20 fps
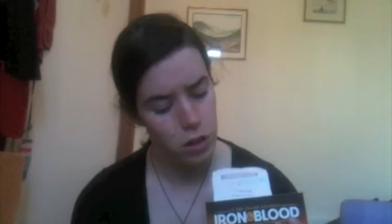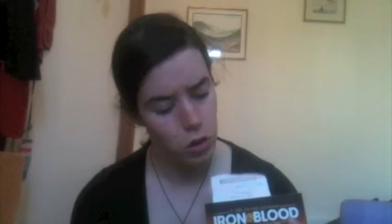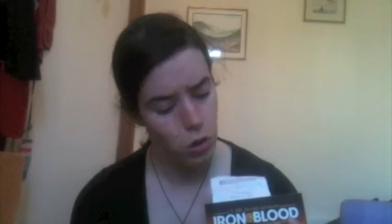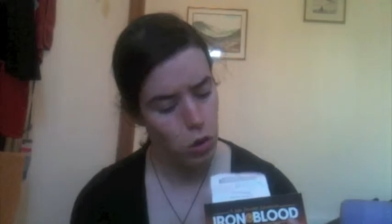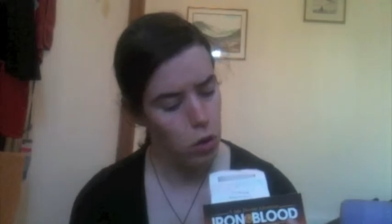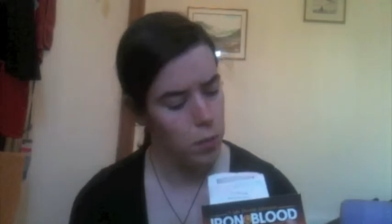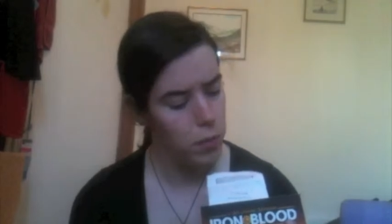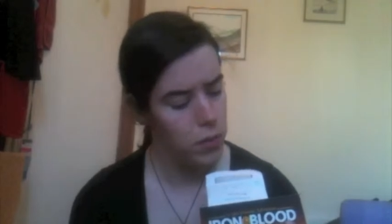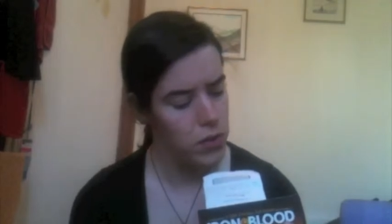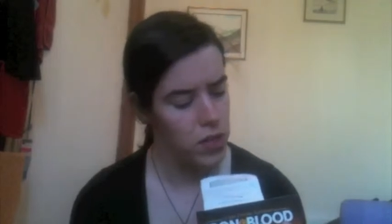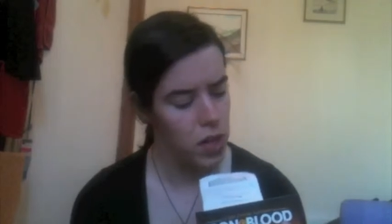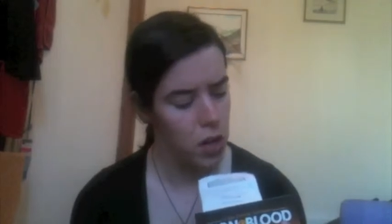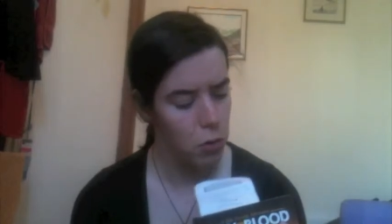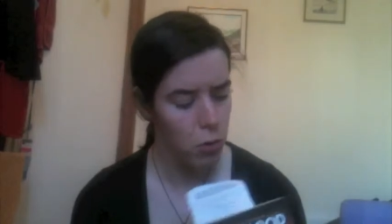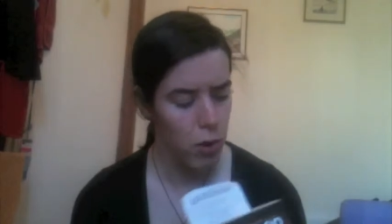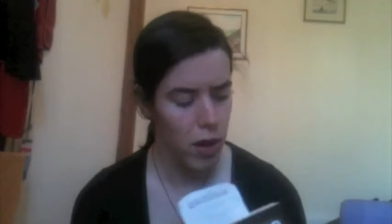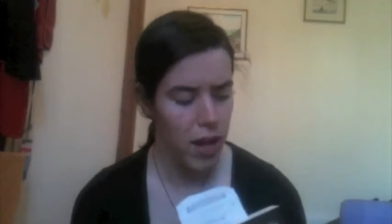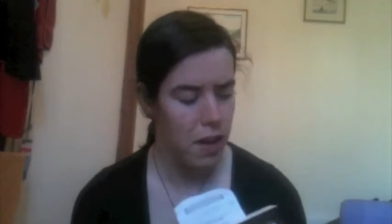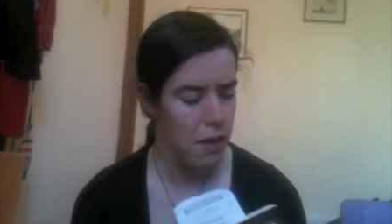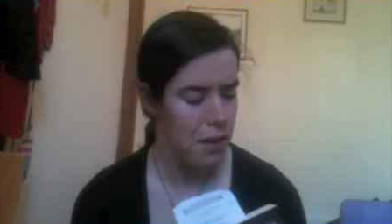Almost
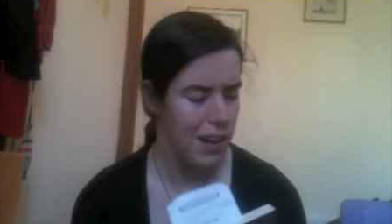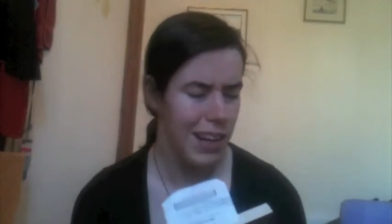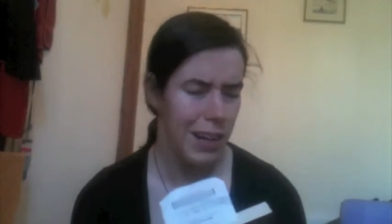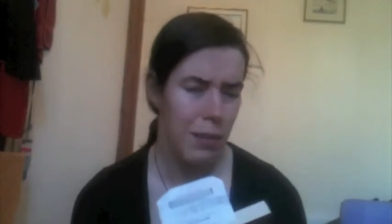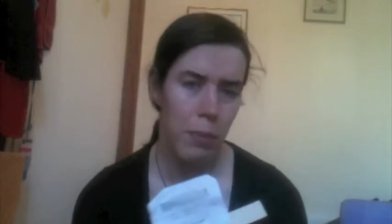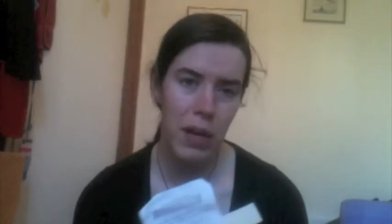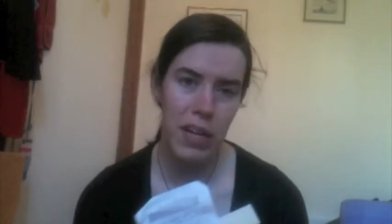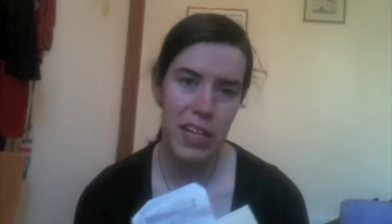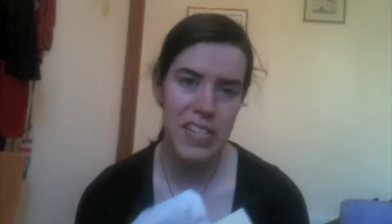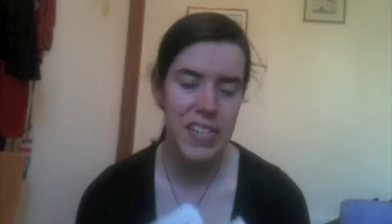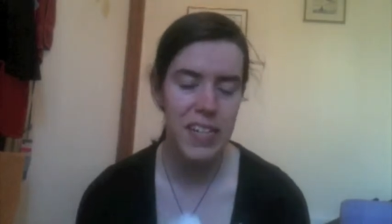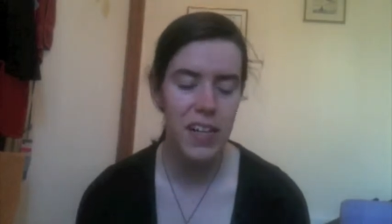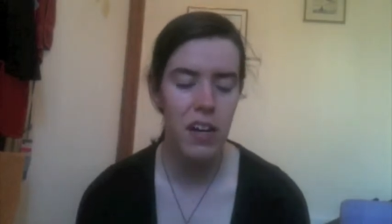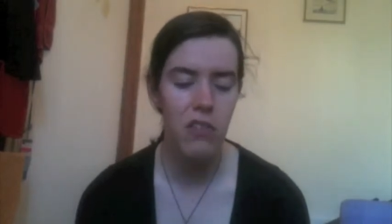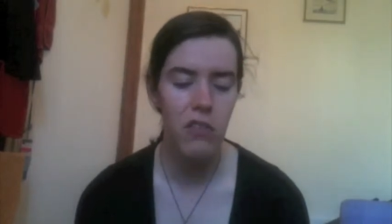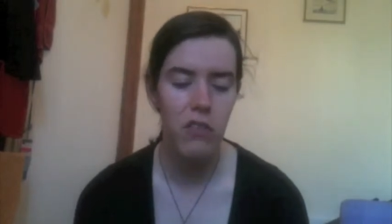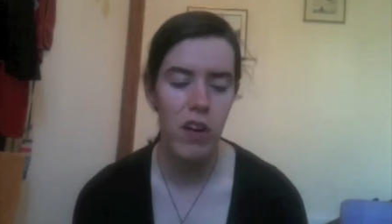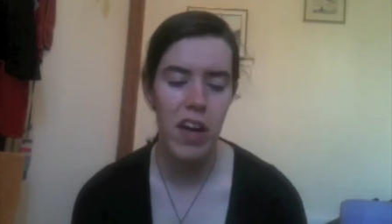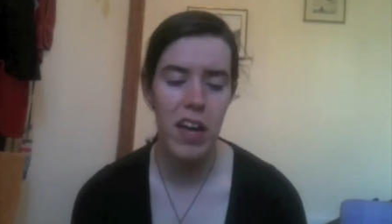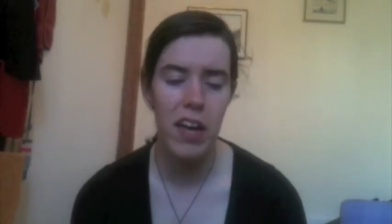halfway, a little past
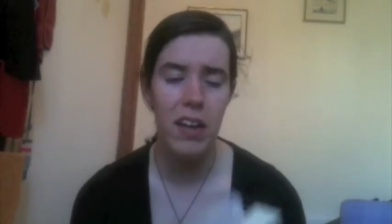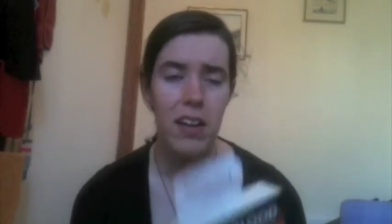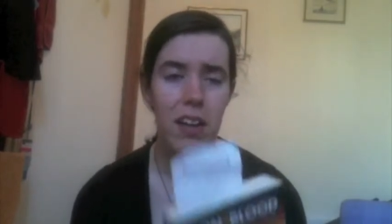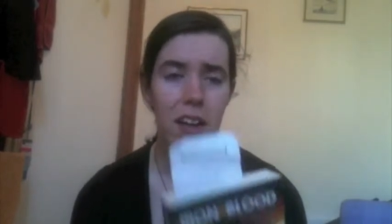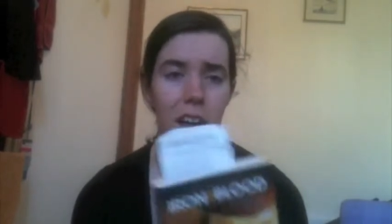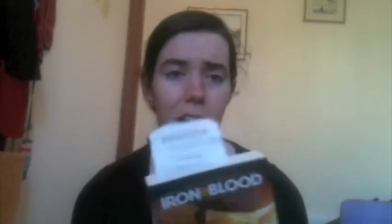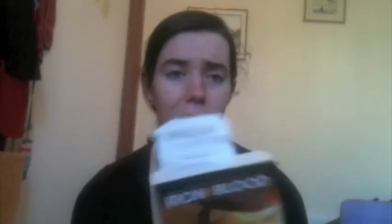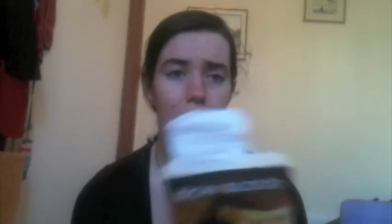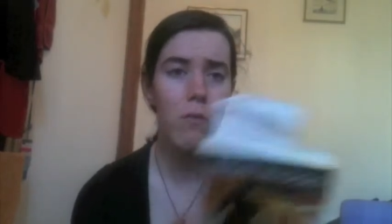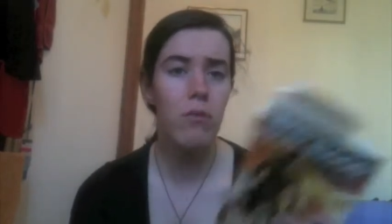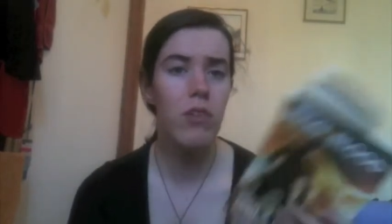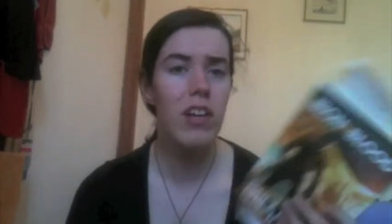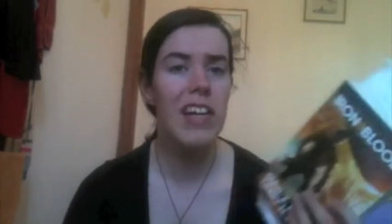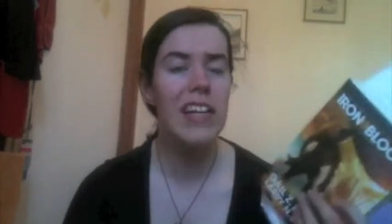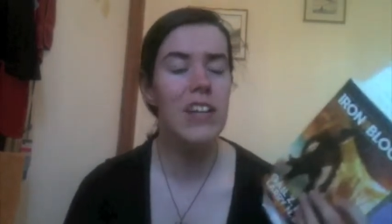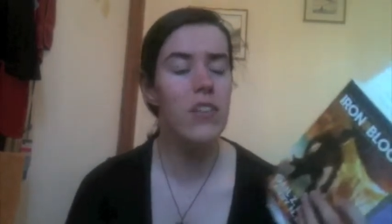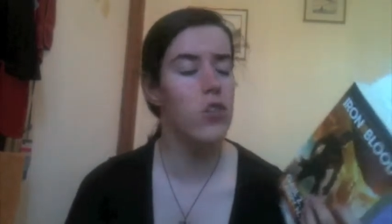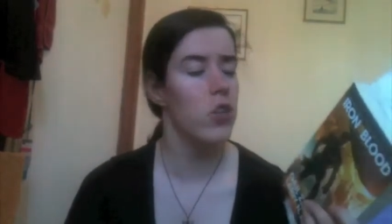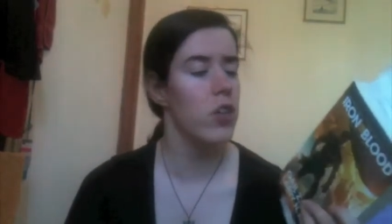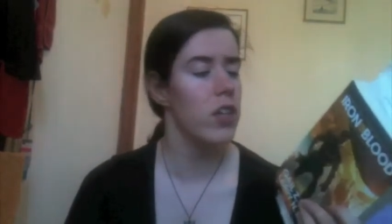halfway. I'm really
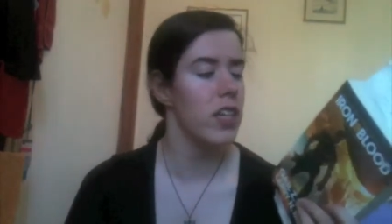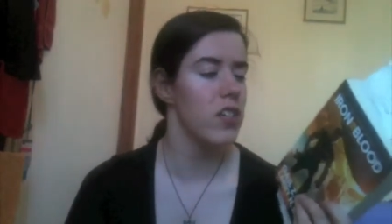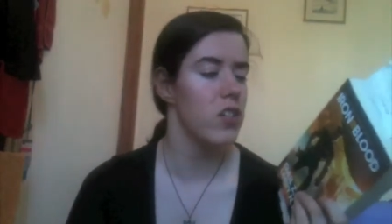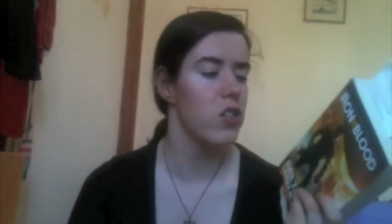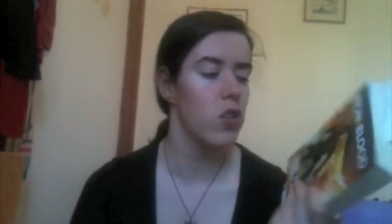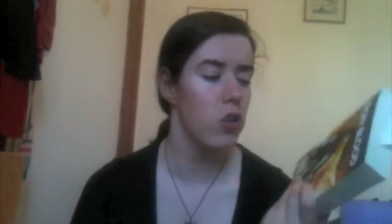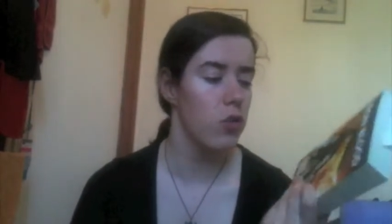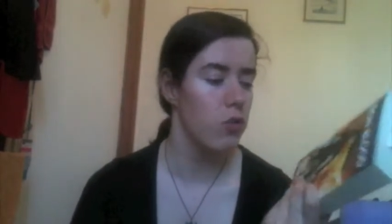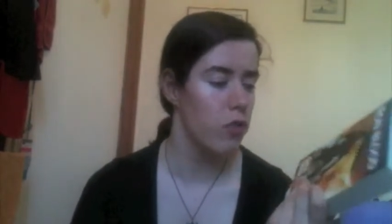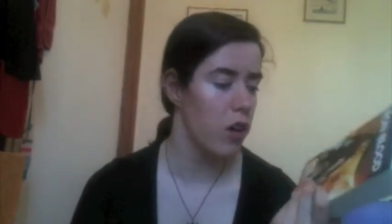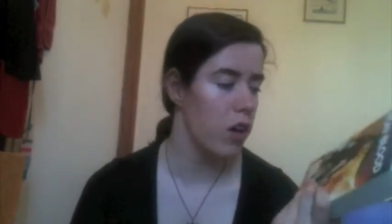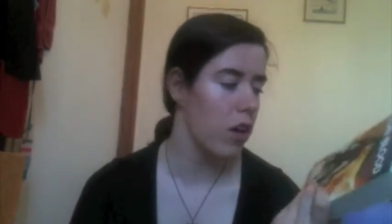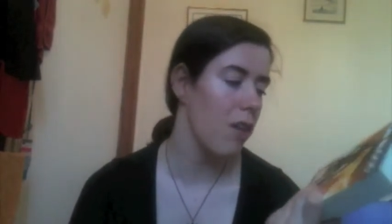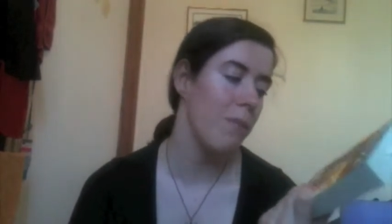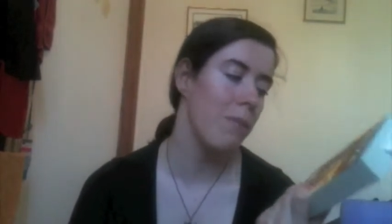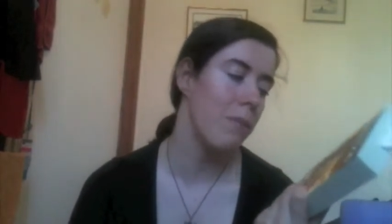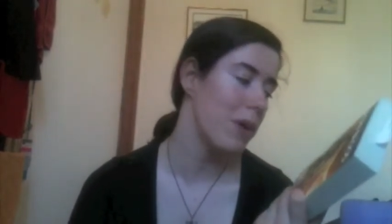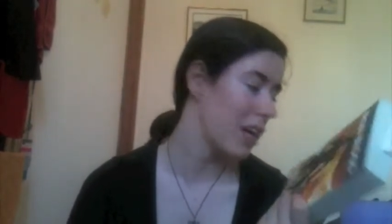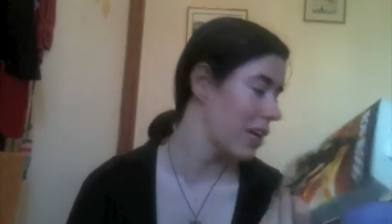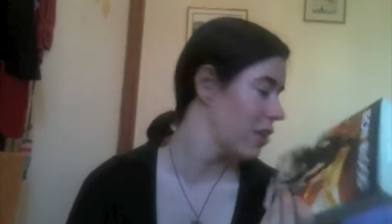enjoying it so far,
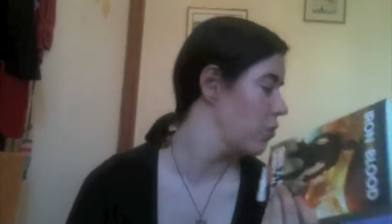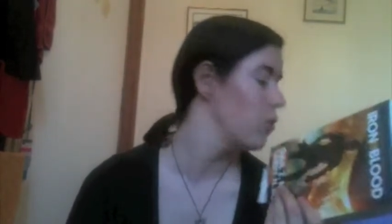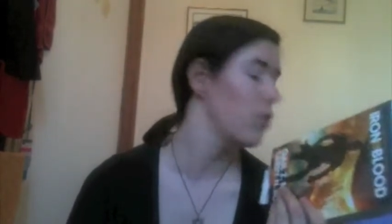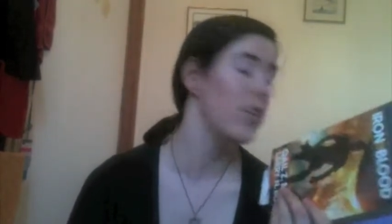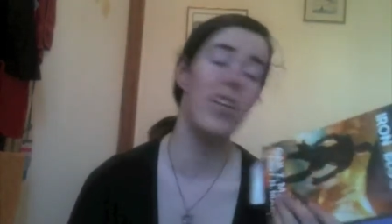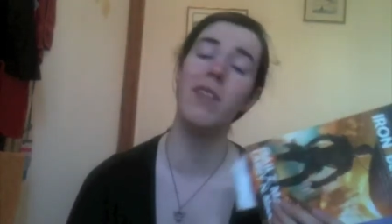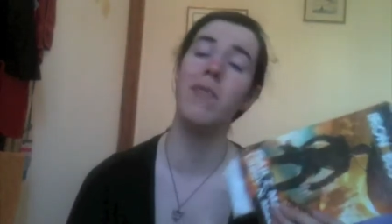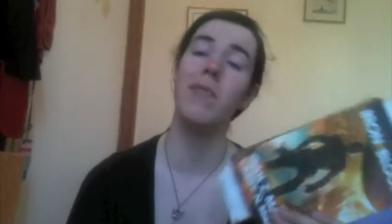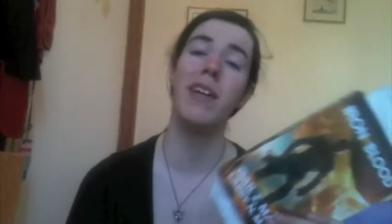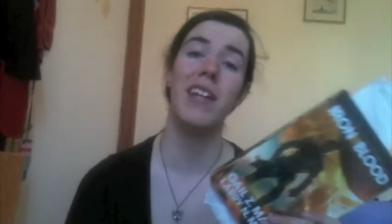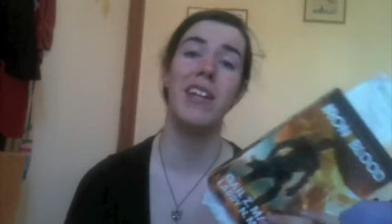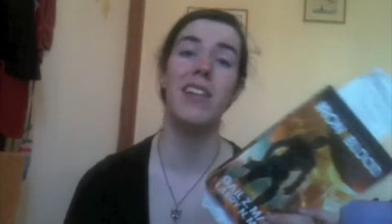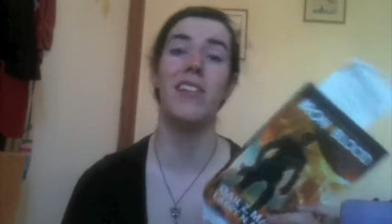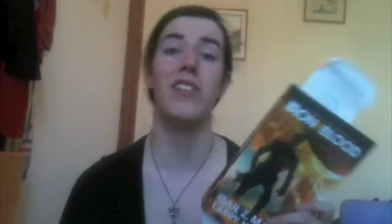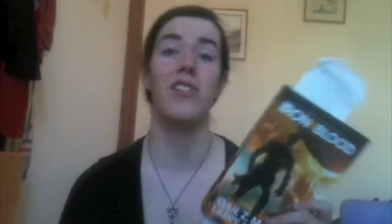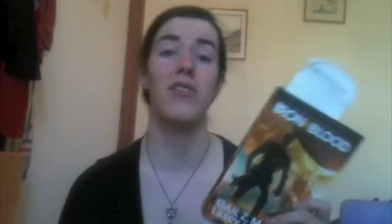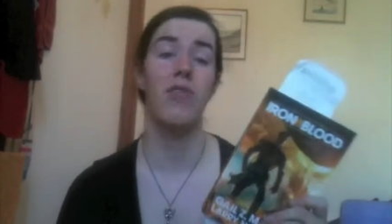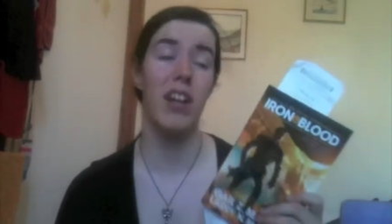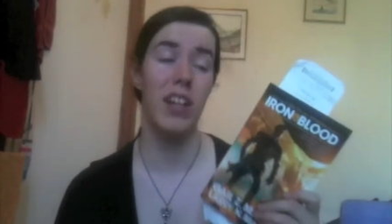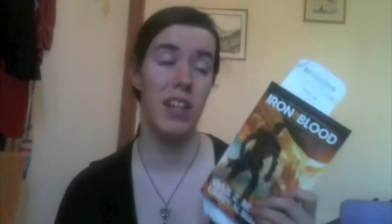but I do keep getting
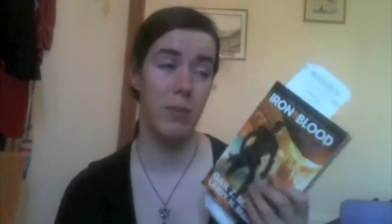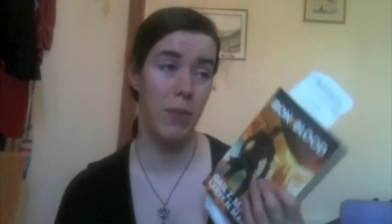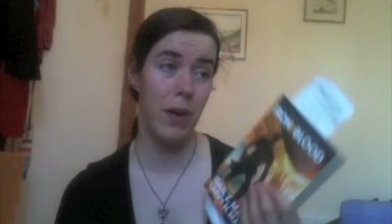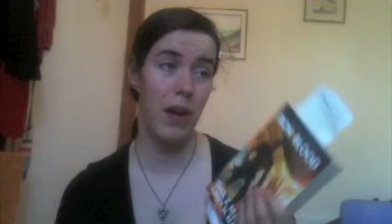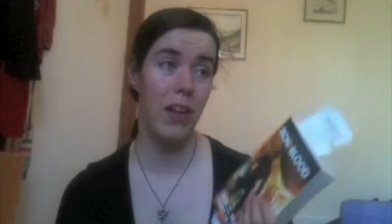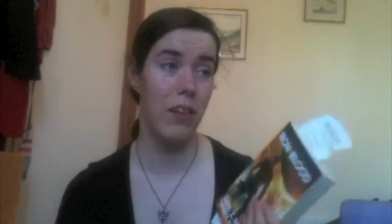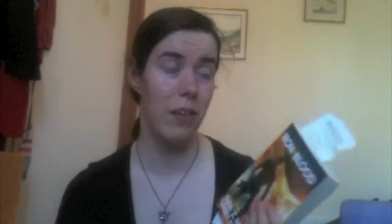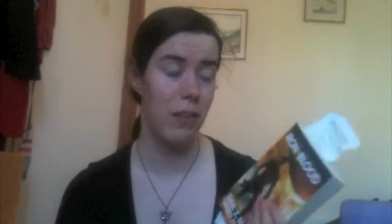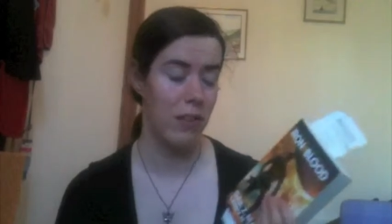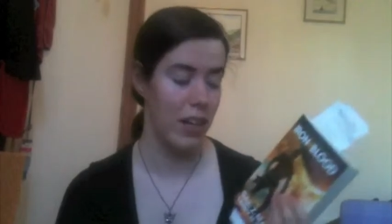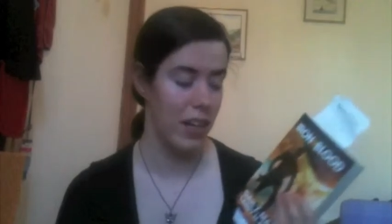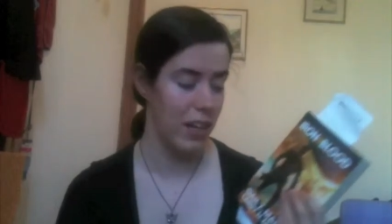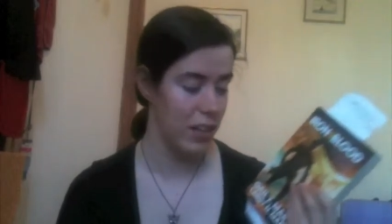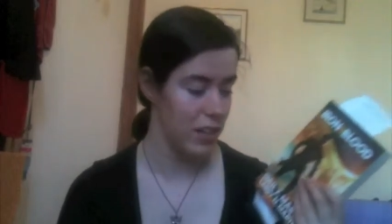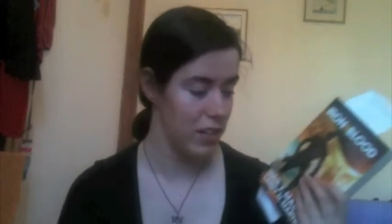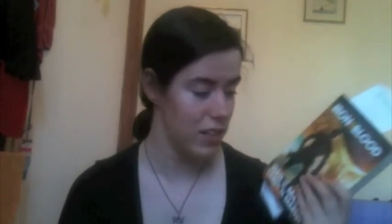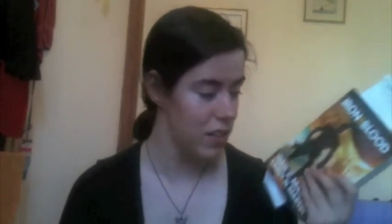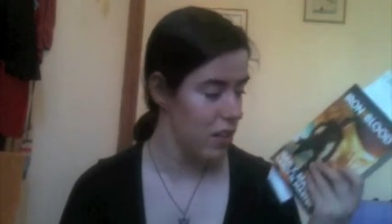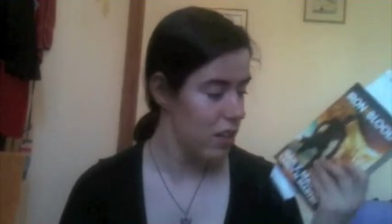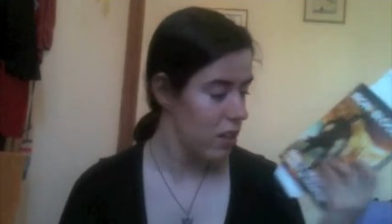distracted by other
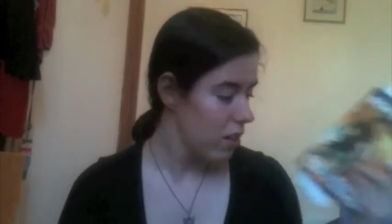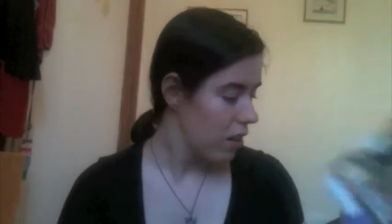things.